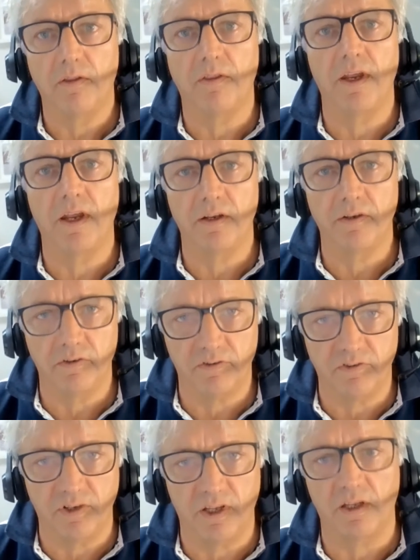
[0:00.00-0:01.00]
They
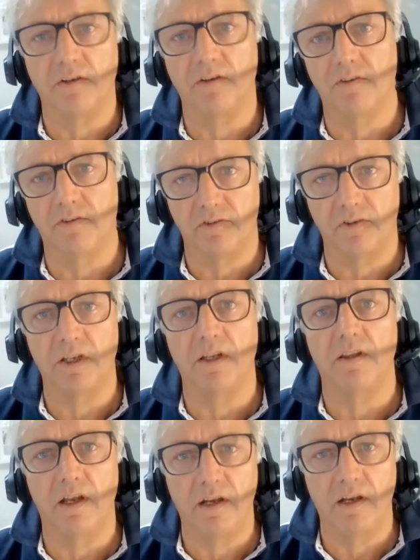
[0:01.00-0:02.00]
understand and see
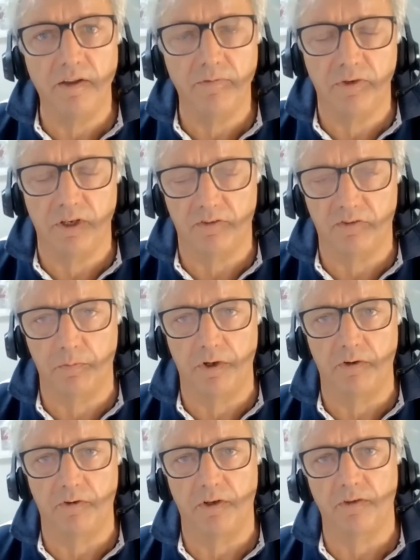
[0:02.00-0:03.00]
their lived
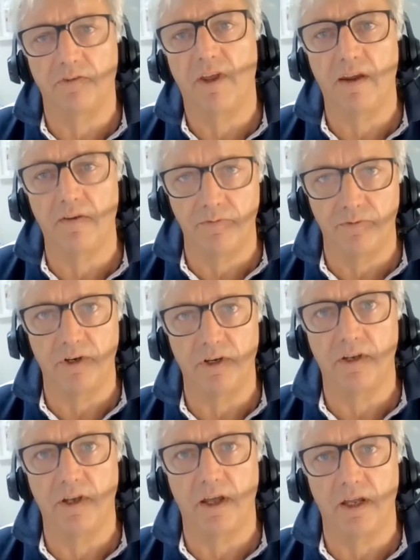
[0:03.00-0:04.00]
experience every
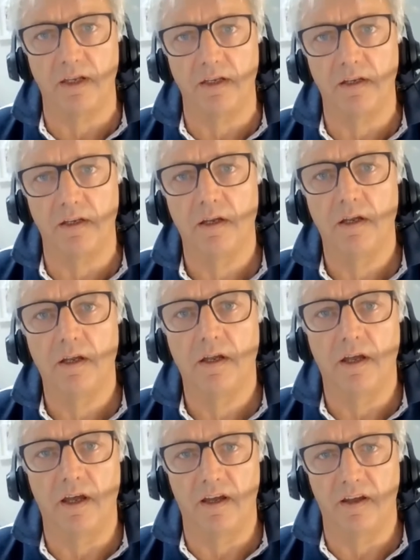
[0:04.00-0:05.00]
day
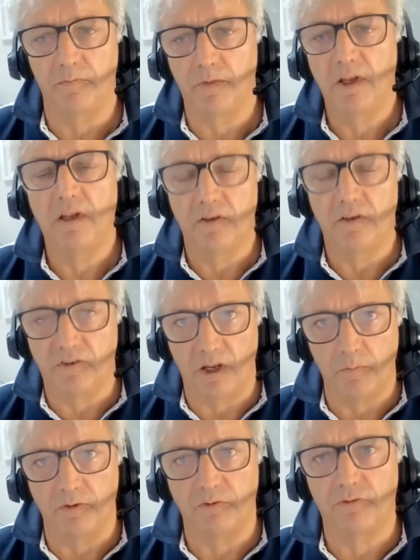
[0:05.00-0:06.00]

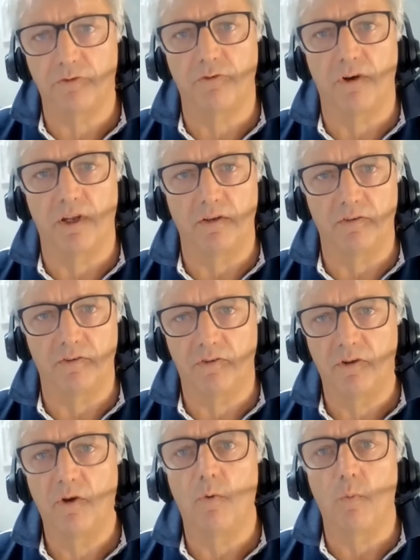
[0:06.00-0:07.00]
demonstrates
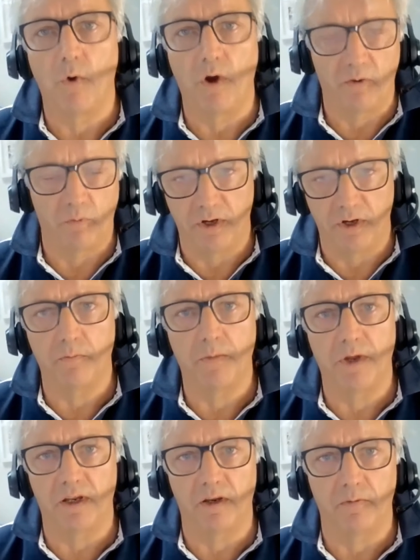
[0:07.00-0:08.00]
why we're not
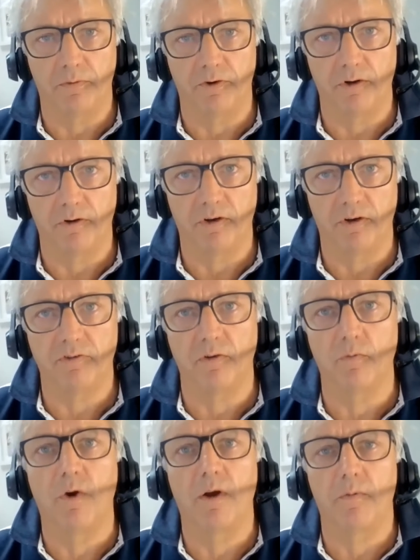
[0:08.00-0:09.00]
making progress
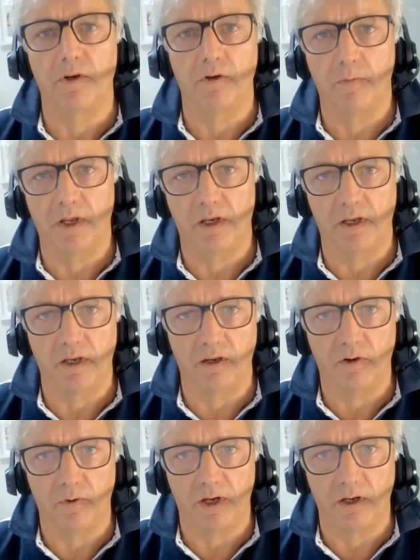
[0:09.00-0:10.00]
and why we're not making
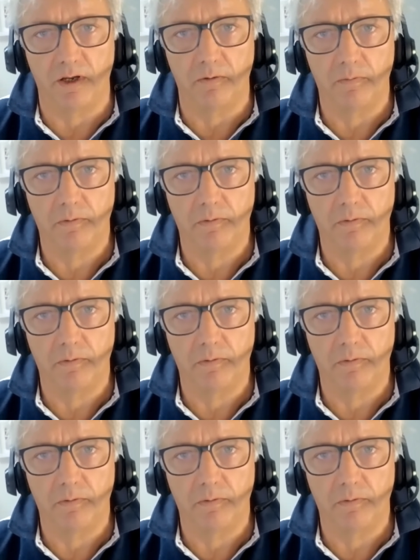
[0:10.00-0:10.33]
it quicker.